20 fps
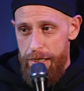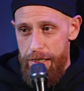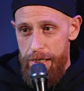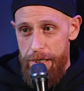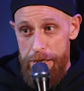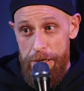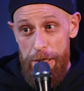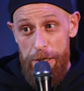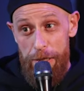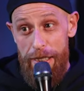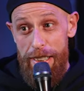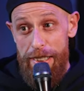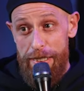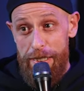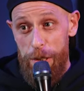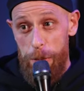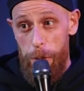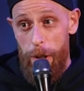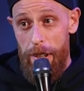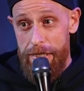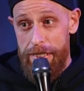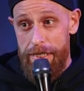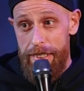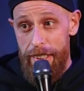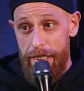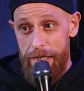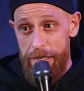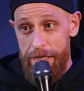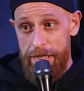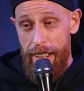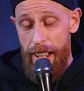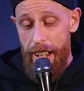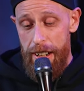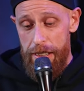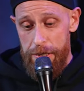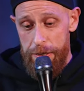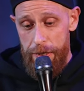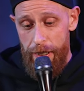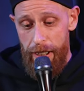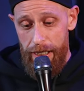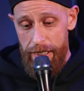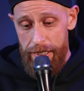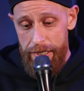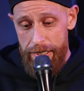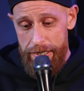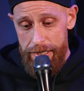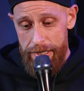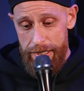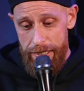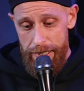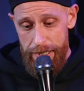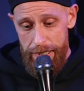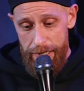There's a reason why Snickers satisfies.